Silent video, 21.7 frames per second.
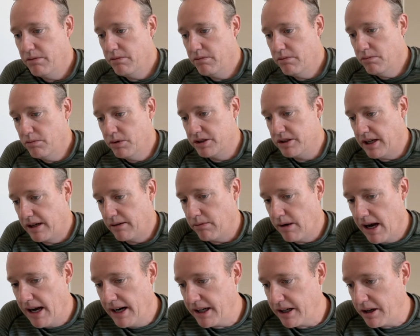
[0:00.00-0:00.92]
what's
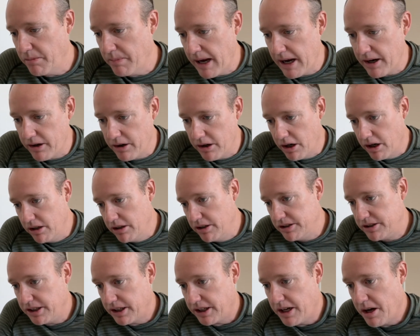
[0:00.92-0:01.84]
ironic about it all
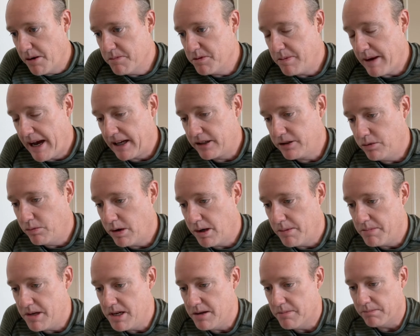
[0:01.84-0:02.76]
is it comes back to
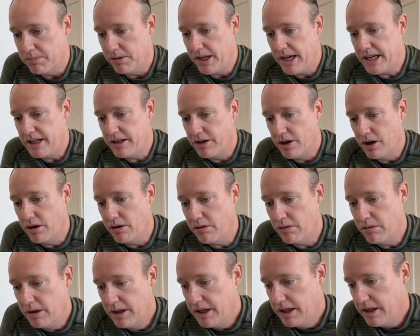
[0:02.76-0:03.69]
what me and Blake
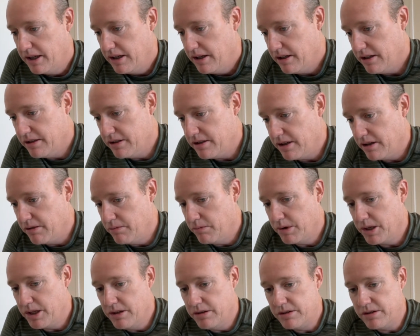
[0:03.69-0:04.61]
know, is that
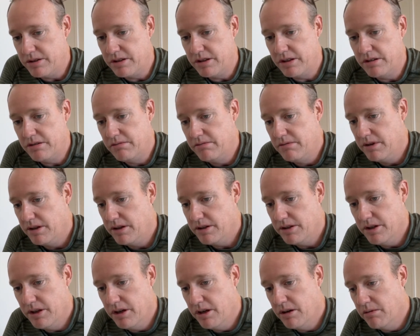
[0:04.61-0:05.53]
we used to,
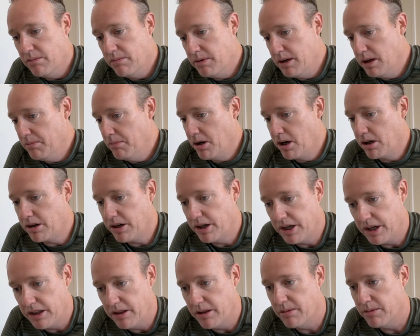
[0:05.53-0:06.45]
market
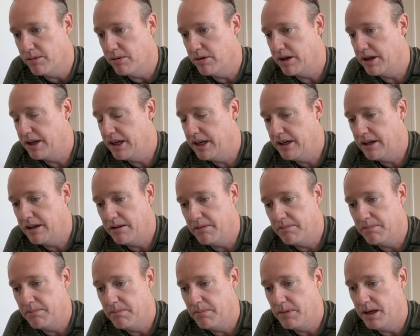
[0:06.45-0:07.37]
in the
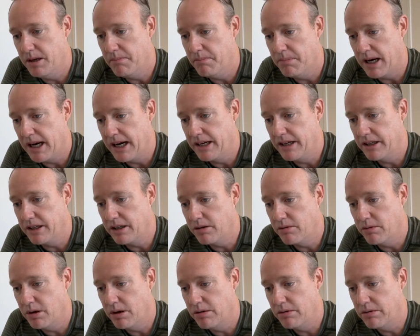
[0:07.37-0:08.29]
morning and bind and
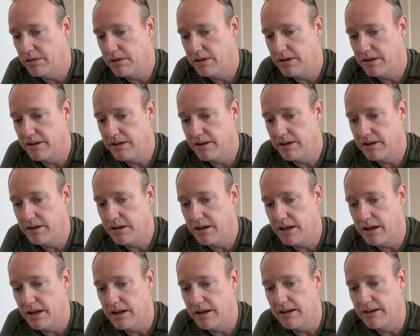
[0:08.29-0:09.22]
quote
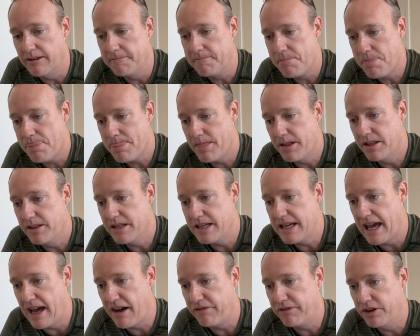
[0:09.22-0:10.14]
in the
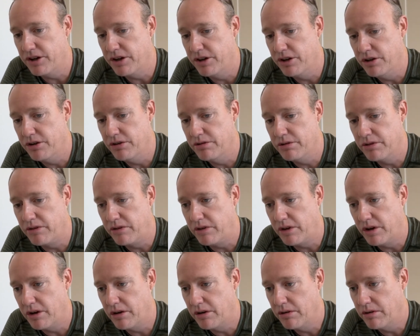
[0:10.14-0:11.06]
afternoon.
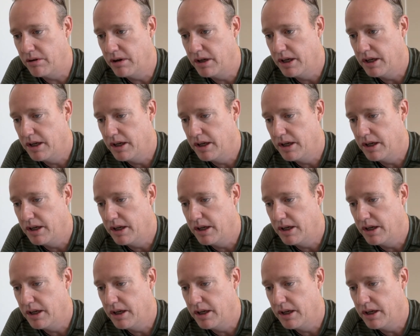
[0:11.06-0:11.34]
So